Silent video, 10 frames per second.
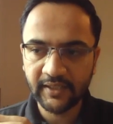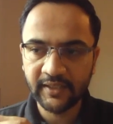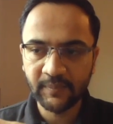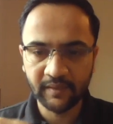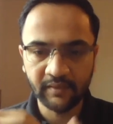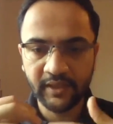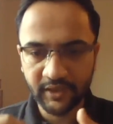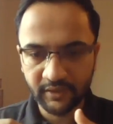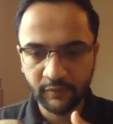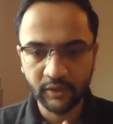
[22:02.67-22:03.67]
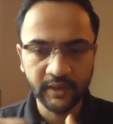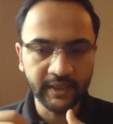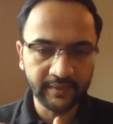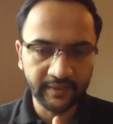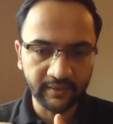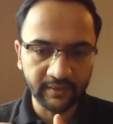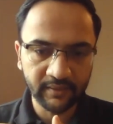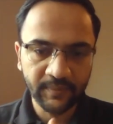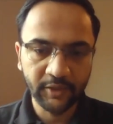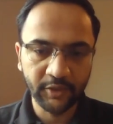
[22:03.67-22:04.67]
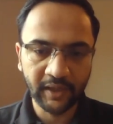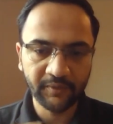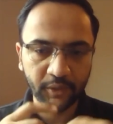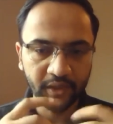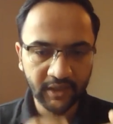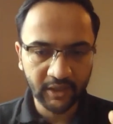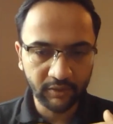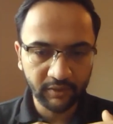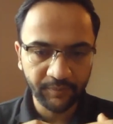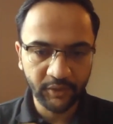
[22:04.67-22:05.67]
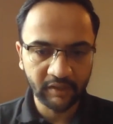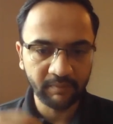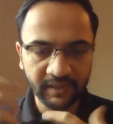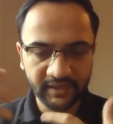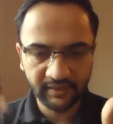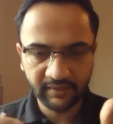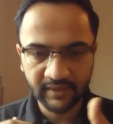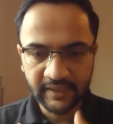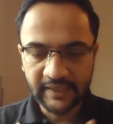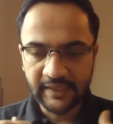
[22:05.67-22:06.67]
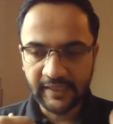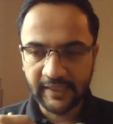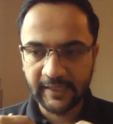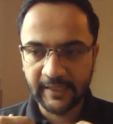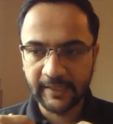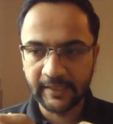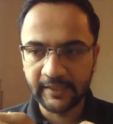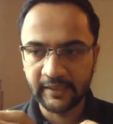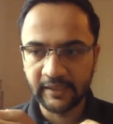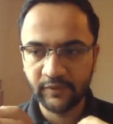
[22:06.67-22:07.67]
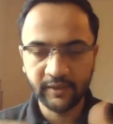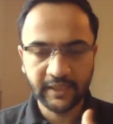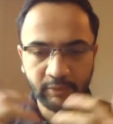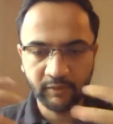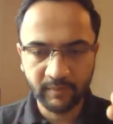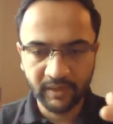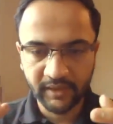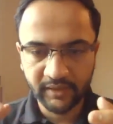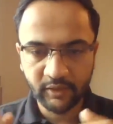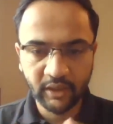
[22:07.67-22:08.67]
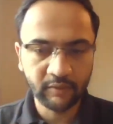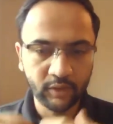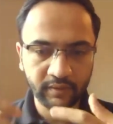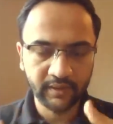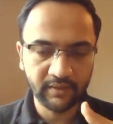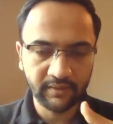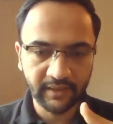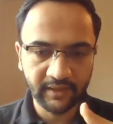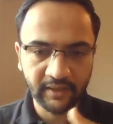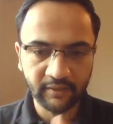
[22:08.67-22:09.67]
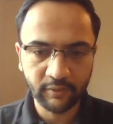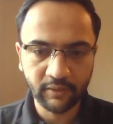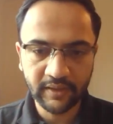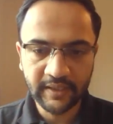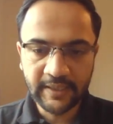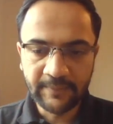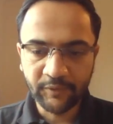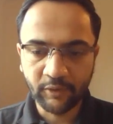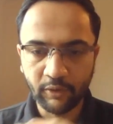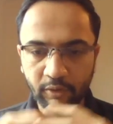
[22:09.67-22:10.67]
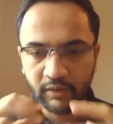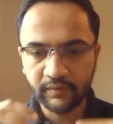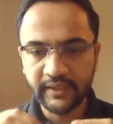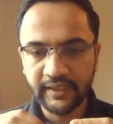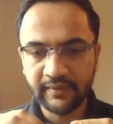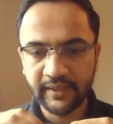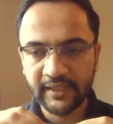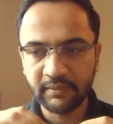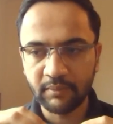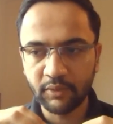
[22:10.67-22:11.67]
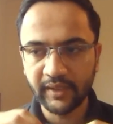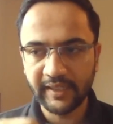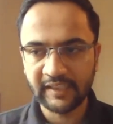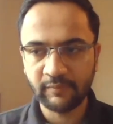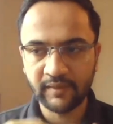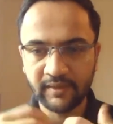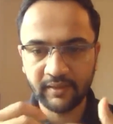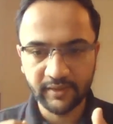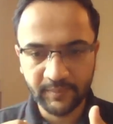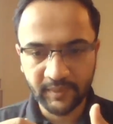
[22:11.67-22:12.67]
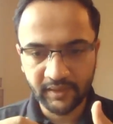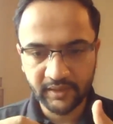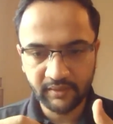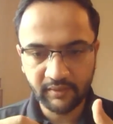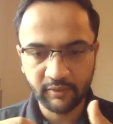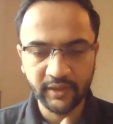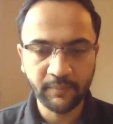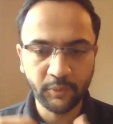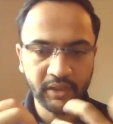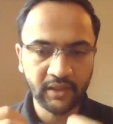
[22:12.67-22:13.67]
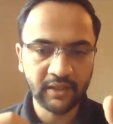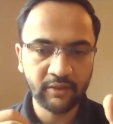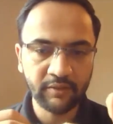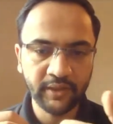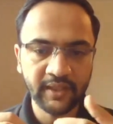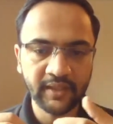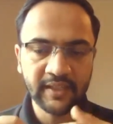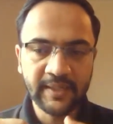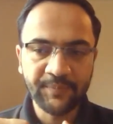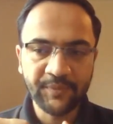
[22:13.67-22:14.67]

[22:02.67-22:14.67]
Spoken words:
a representation for 3D scenes. You have point clouds, you have meshes, different types of representation. You have voxels and so on. So all of these are more explicit representations. So in point clouds, you can